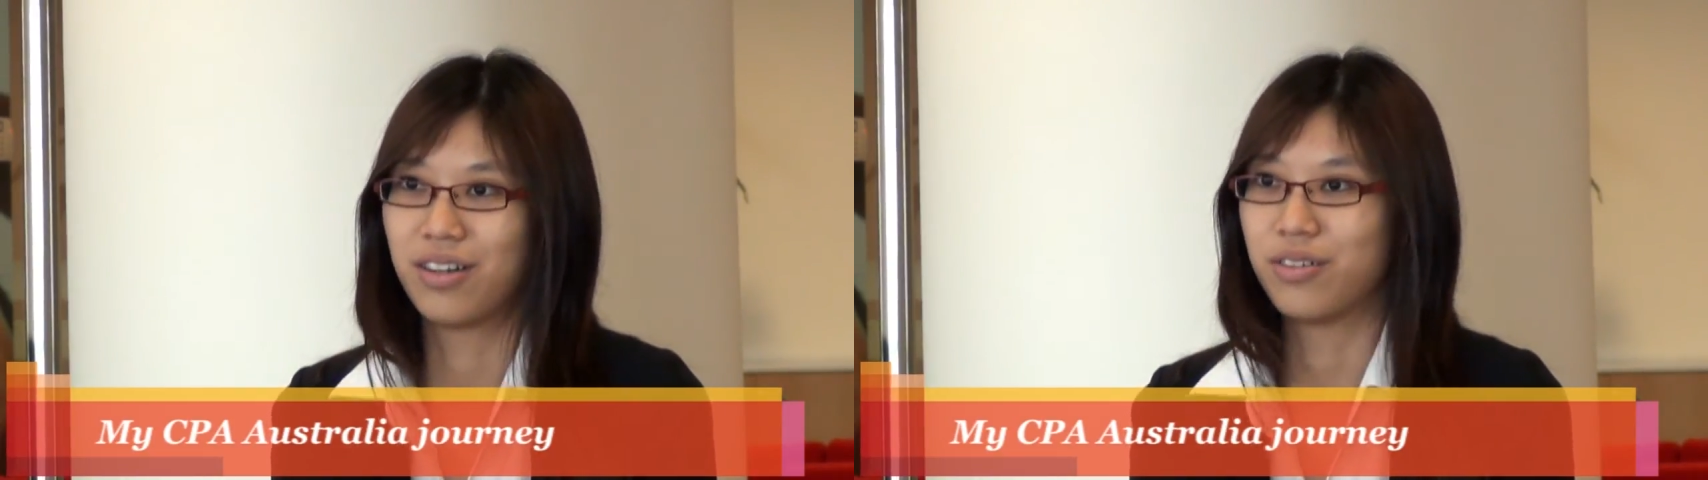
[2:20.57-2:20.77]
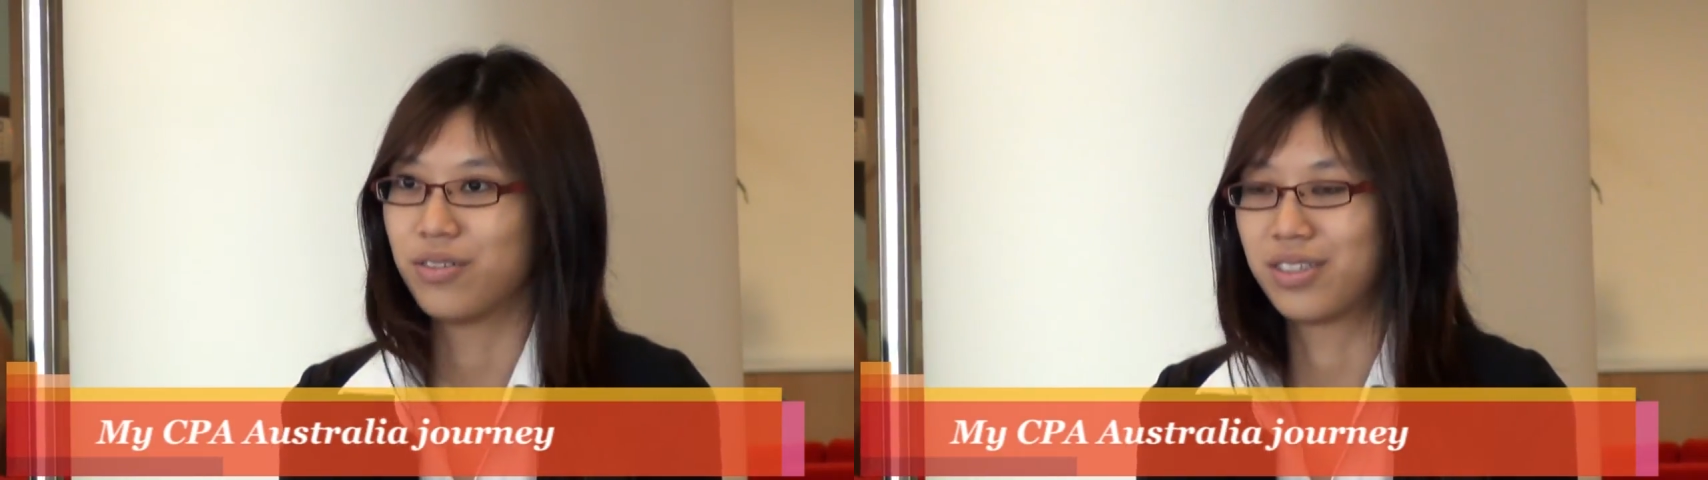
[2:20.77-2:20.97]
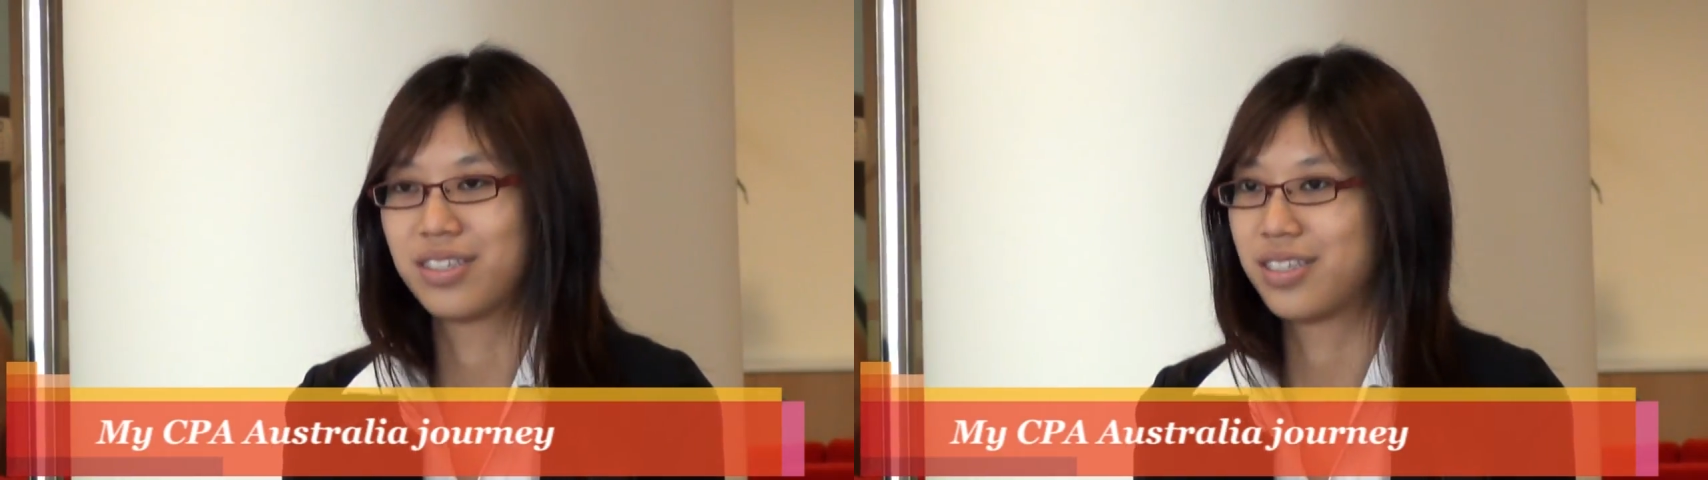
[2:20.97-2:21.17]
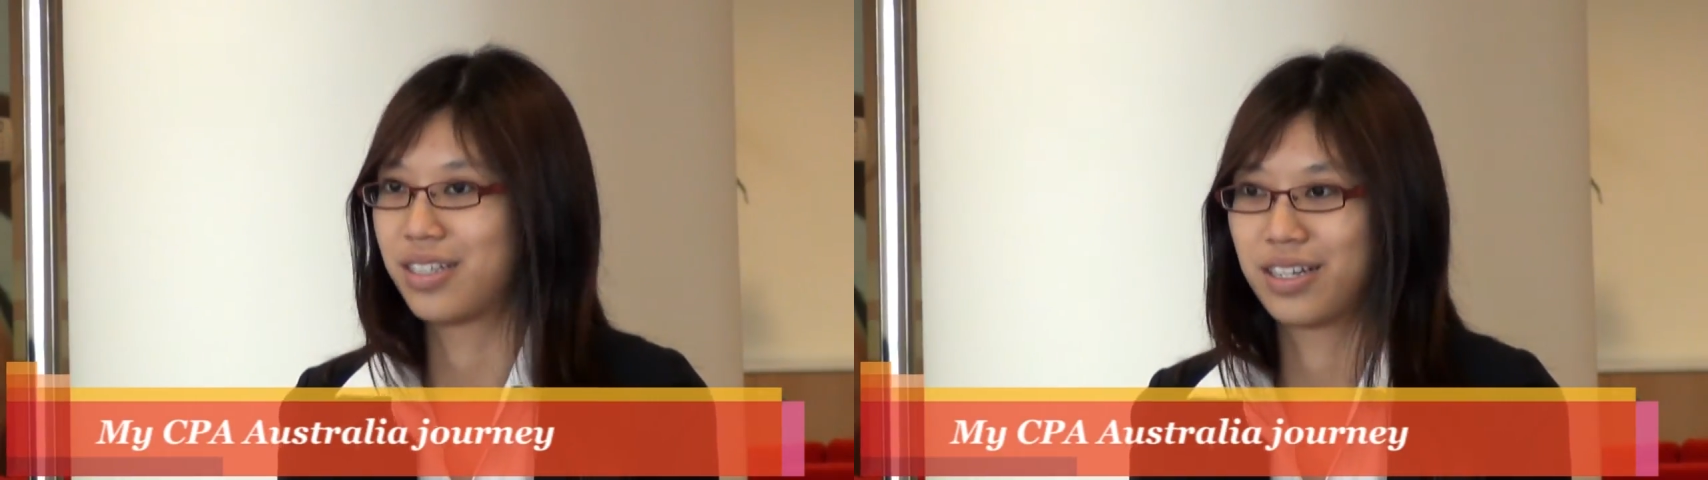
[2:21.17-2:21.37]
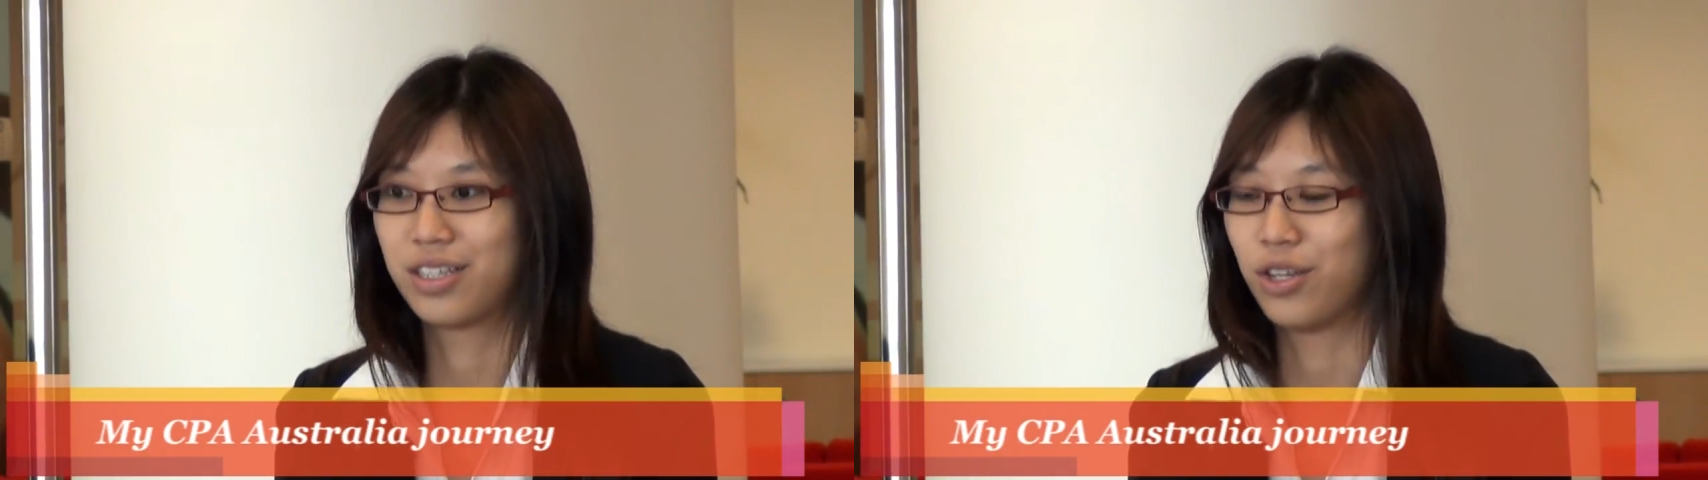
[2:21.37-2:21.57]
all those
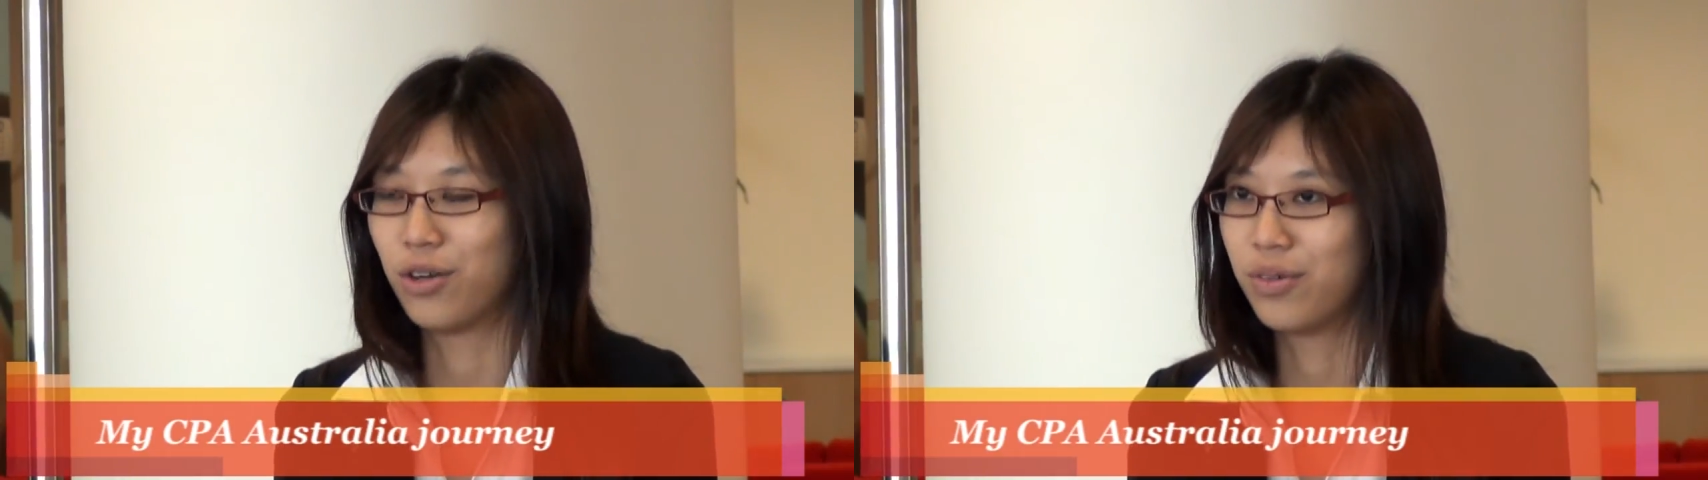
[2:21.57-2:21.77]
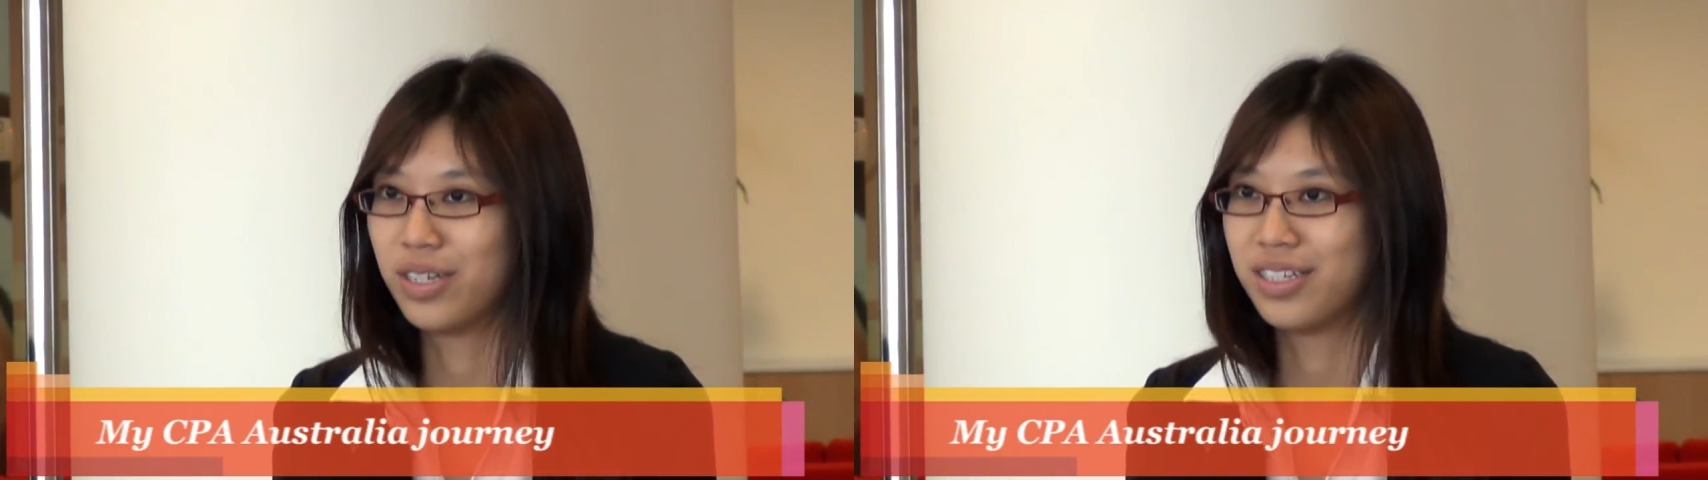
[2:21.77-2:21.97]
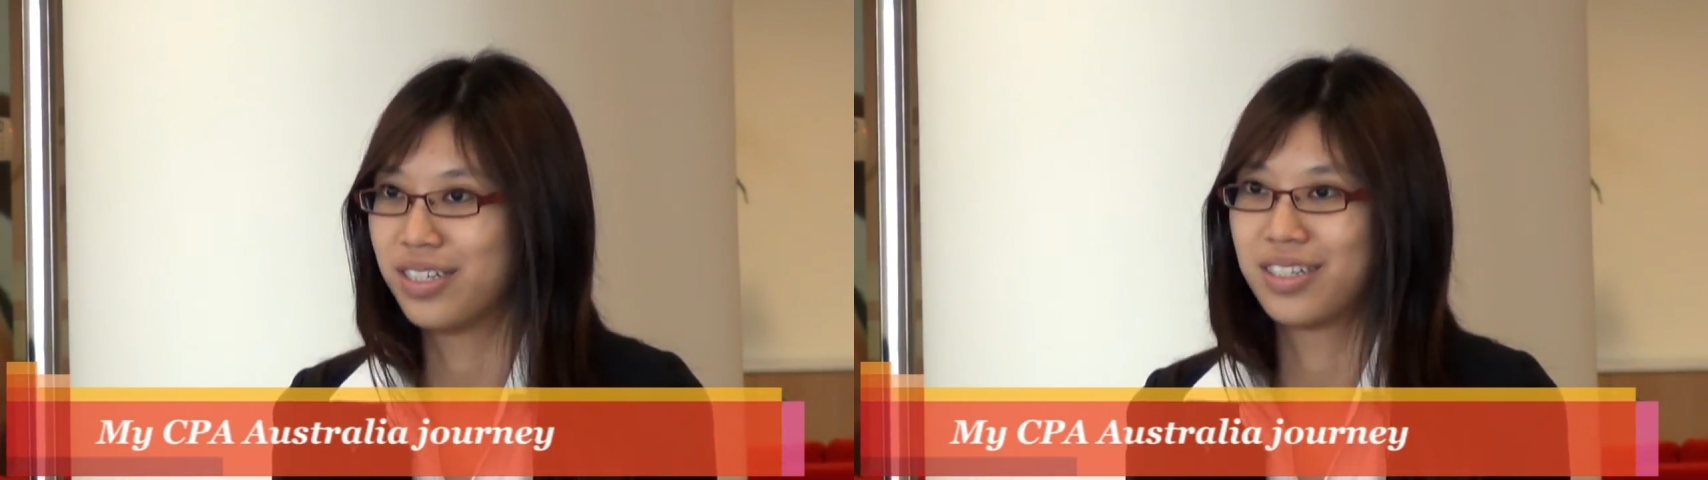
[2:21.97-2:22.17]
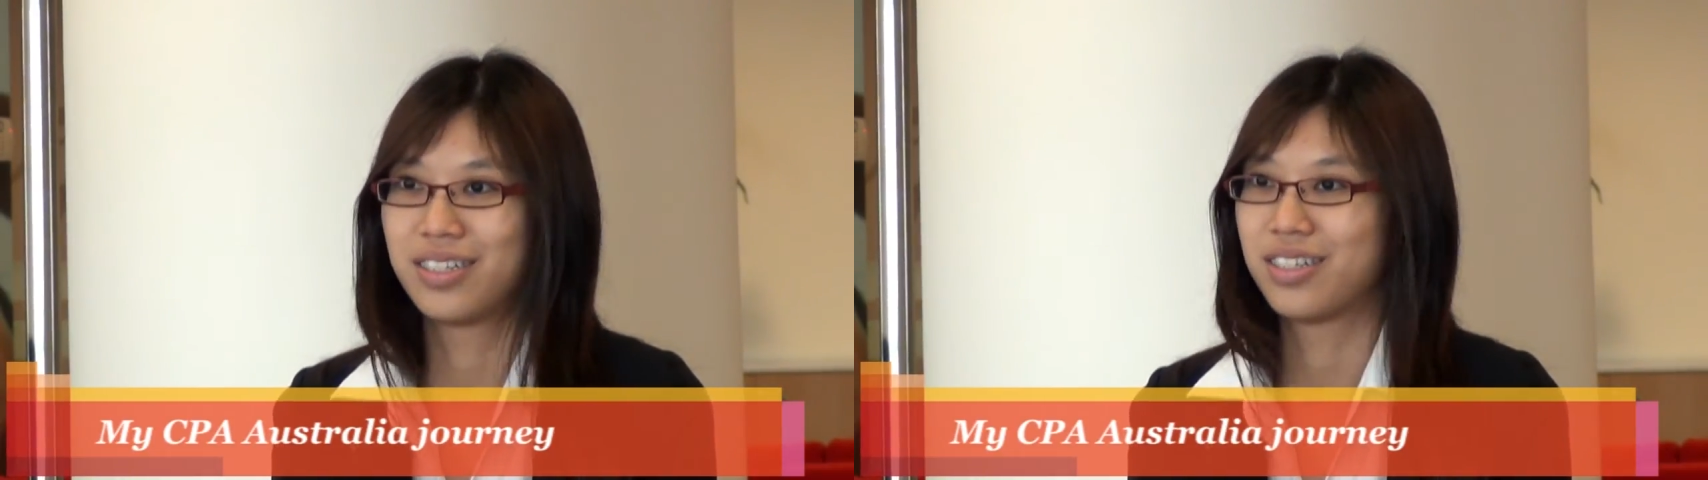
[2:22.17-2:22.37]
theories,